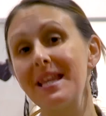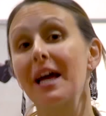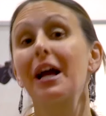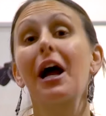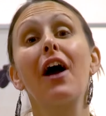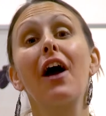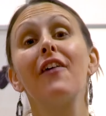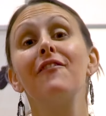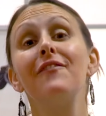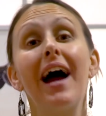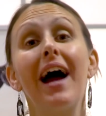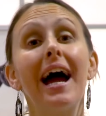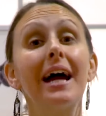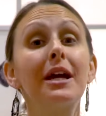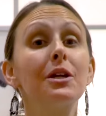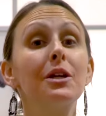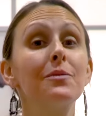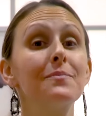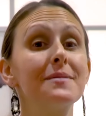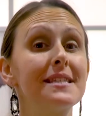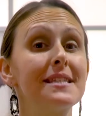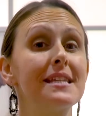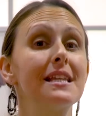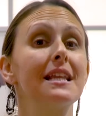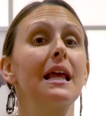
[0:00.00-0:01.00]
like our
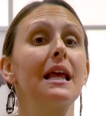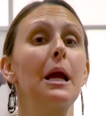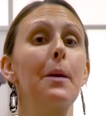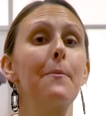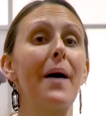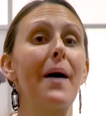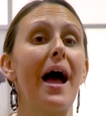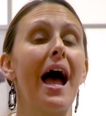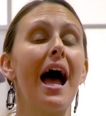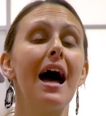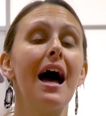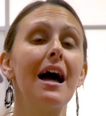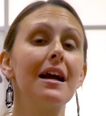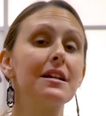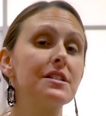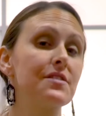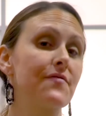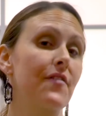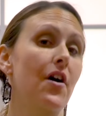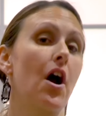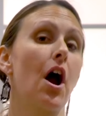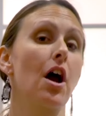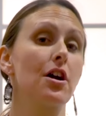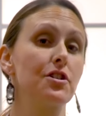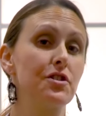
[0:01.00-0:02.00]
vacuum sealing bags
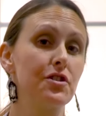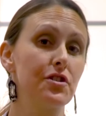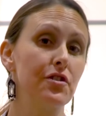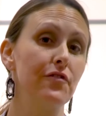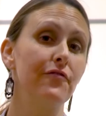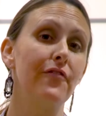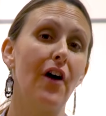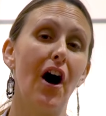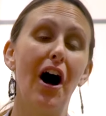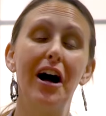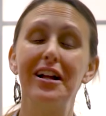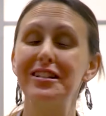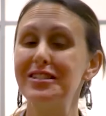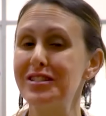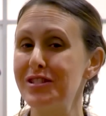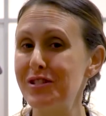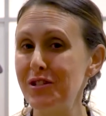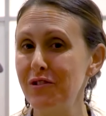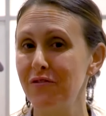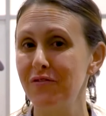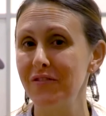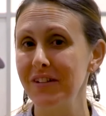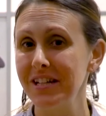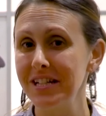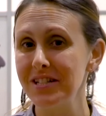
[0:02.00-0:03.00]
for our sous
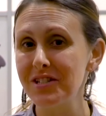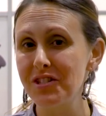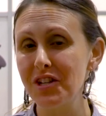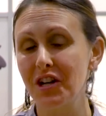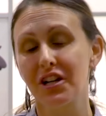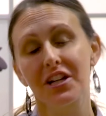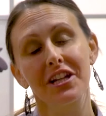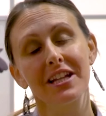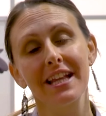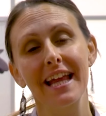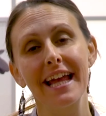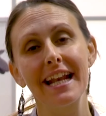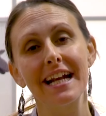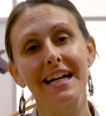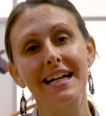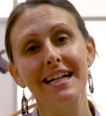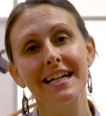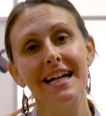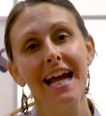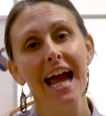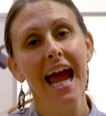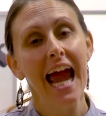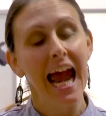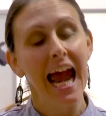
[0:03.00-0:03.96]
vide circulator,